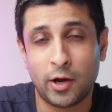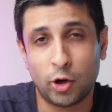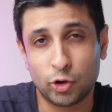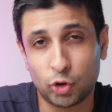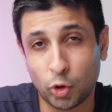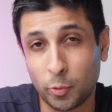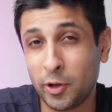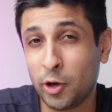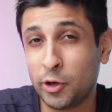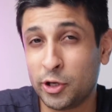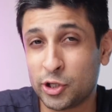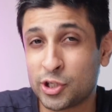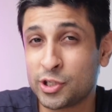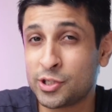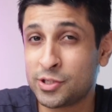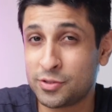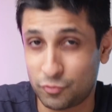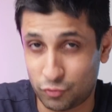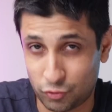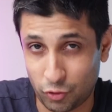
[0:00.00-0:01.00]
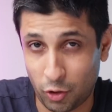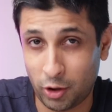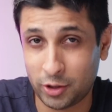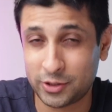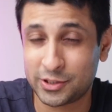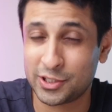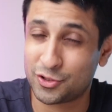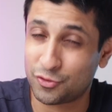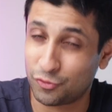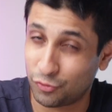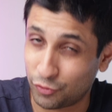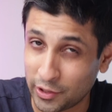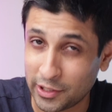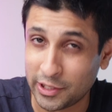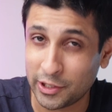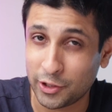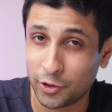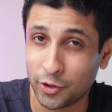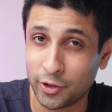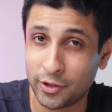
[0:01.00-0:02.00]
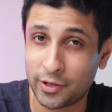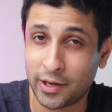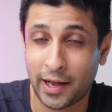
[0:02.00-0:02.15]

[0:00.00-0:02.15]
Adobe Audition rocks. It's really good.